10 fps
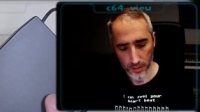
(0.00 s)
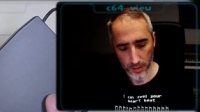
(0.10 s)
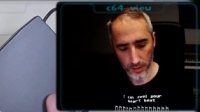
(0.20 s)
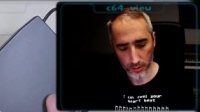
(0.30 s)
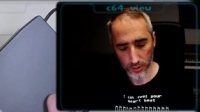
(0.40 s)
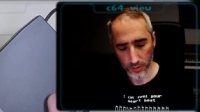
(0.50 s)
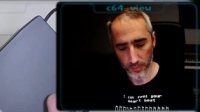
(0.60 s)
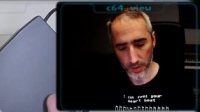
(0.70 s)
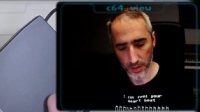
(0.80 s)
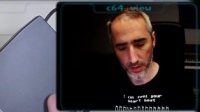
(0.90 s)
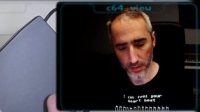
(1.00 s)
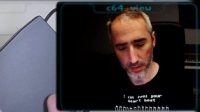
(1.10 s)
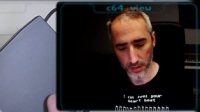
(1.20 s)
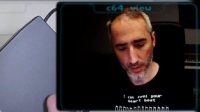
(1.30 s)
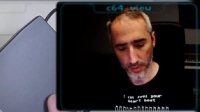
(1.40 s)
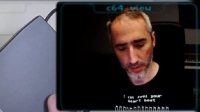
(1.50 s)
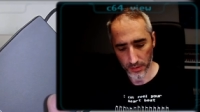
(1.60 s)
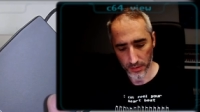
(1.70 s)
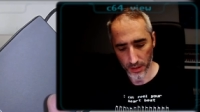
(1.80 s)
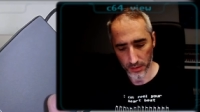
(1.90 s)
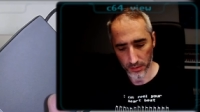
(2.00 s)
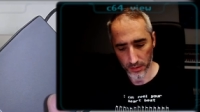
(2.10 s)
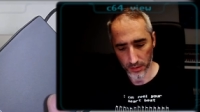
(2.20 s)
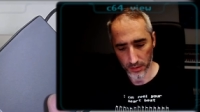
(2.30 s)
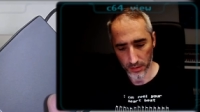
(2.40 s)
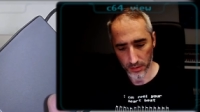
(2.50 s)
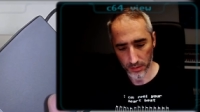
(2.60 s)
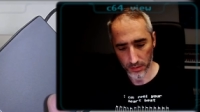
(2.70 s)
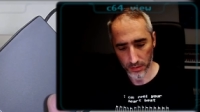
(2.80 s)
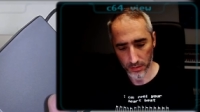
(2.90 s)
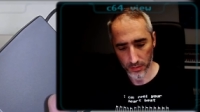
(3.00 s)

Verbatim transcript: this could be a double density disk